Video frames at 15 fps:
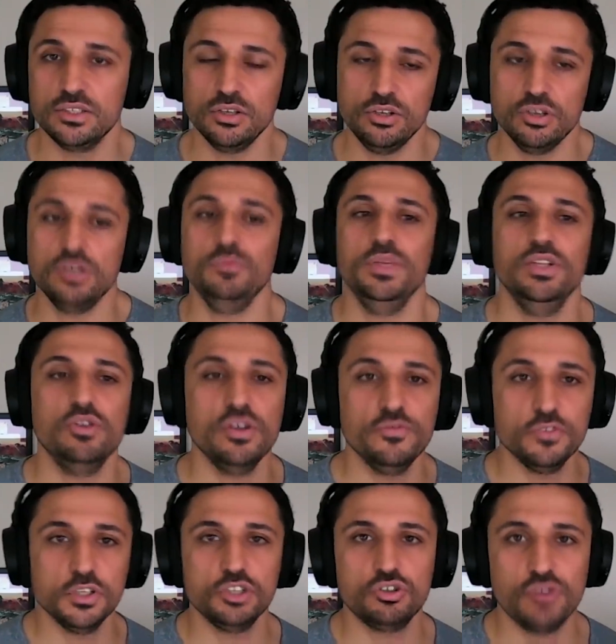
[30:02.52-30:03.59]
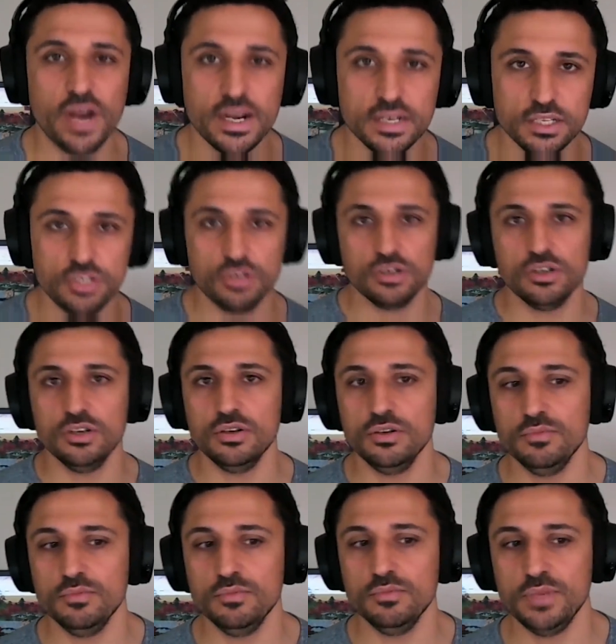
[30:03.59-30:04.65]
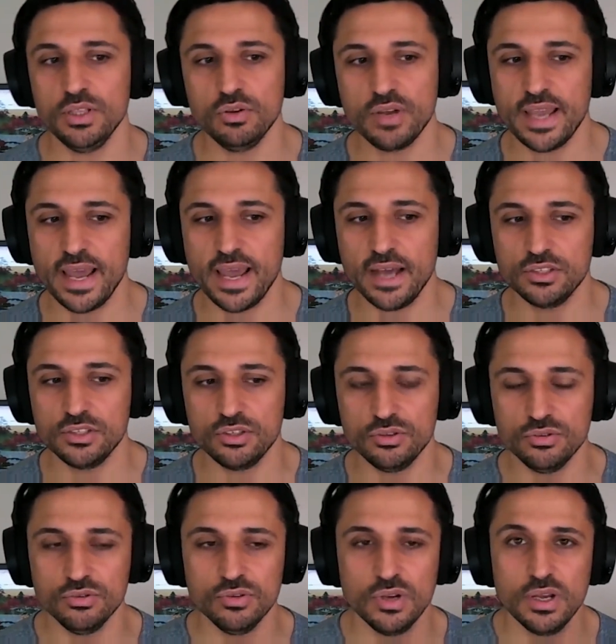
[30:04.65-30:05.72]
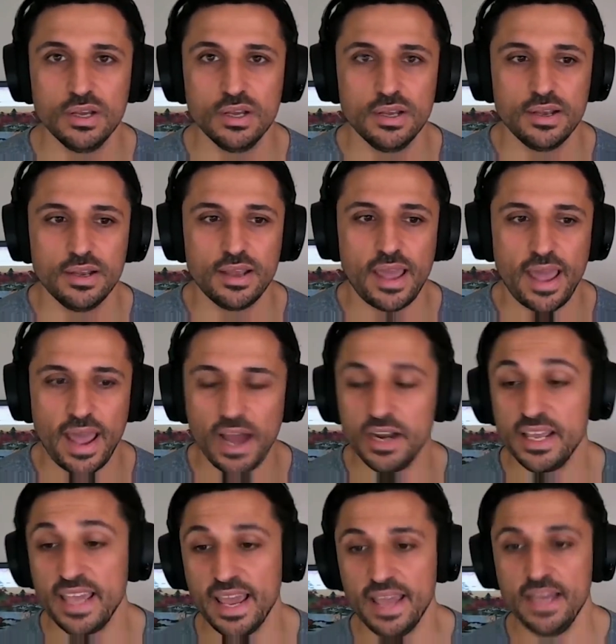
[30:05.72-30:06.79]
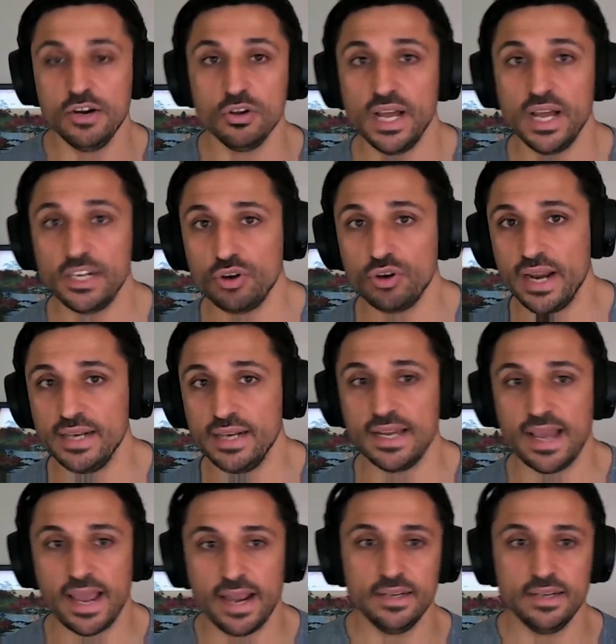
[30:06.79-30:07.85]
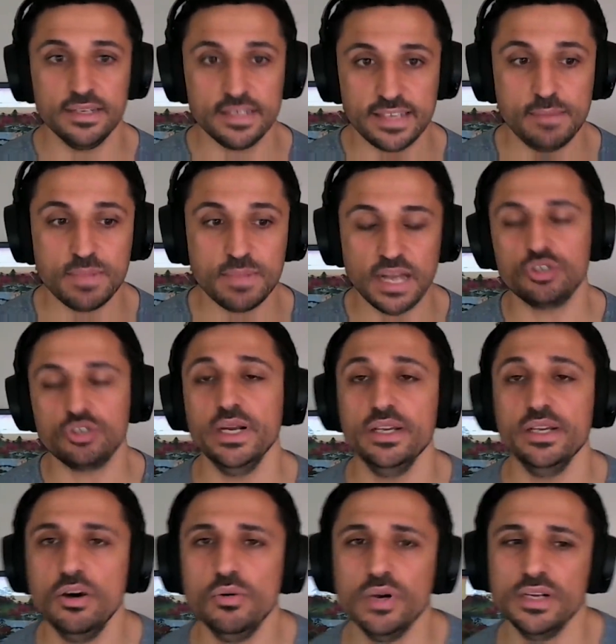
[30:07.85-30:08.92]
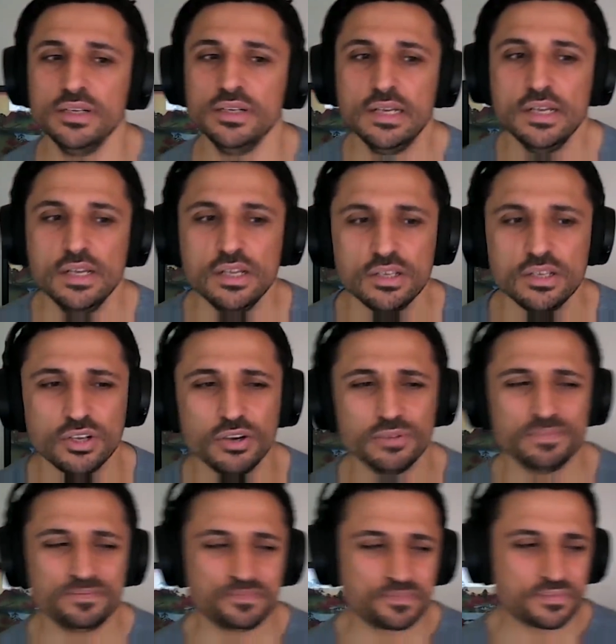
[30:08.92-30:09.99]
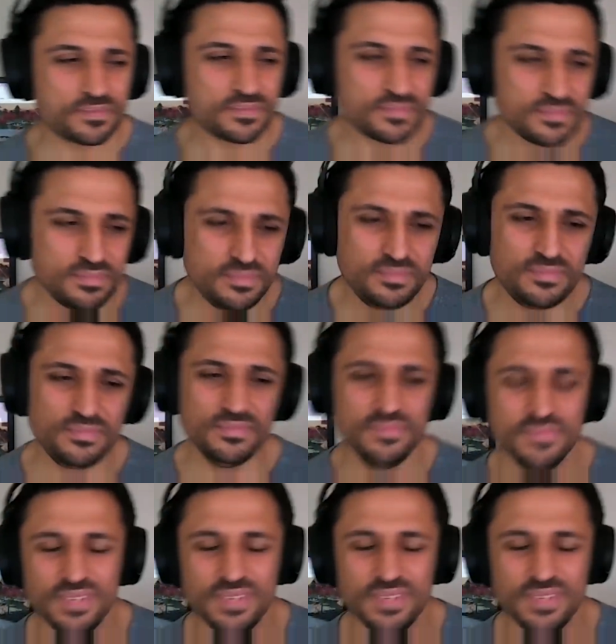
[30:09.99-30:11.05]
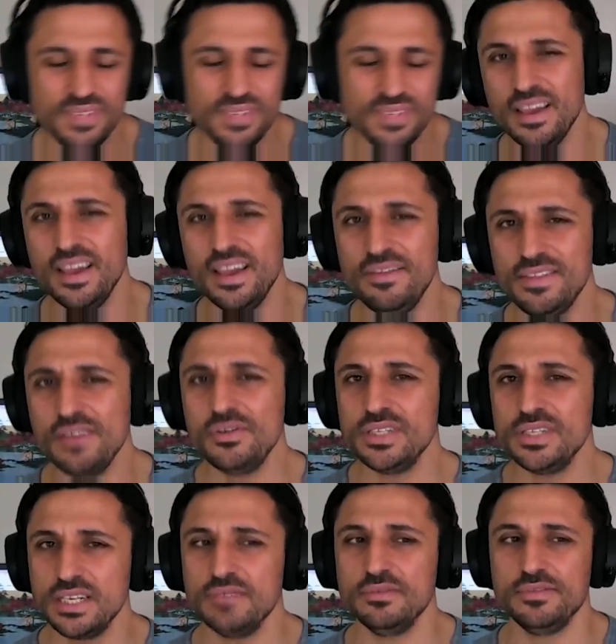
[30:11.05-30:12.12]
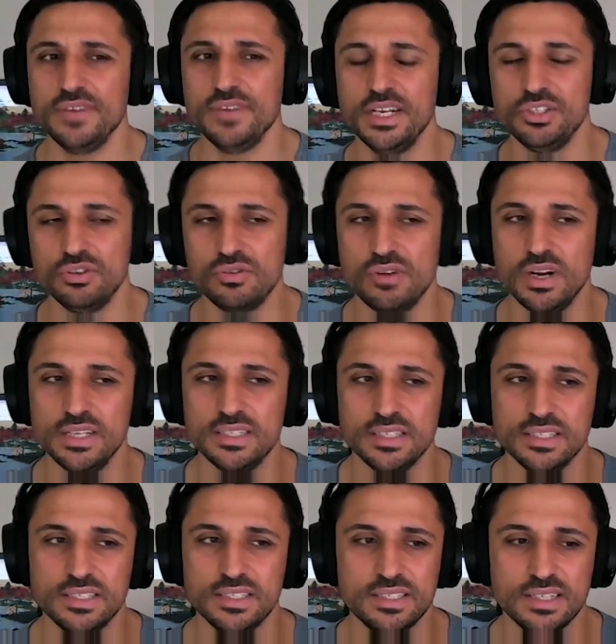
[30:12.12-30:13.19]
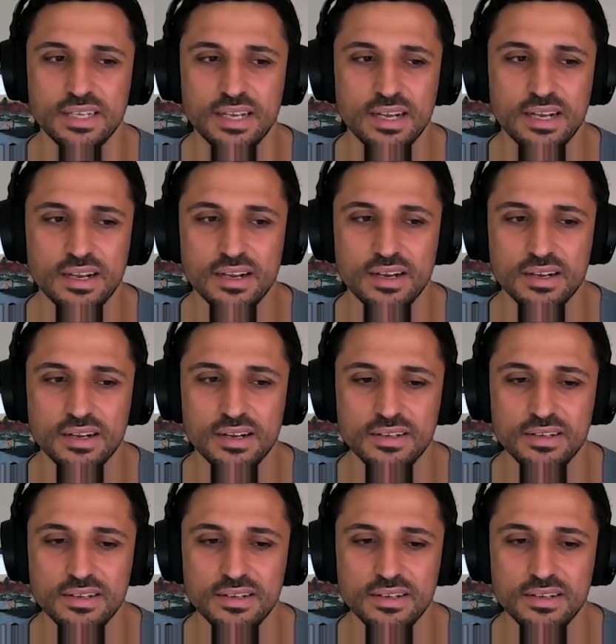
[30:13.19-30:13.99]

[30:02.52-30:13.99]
So you're going to be looking for the trend, and you're going to be looking how to how to get in on that trend and keep that trade going. So yeah, th- if there is another financial crisis, uh,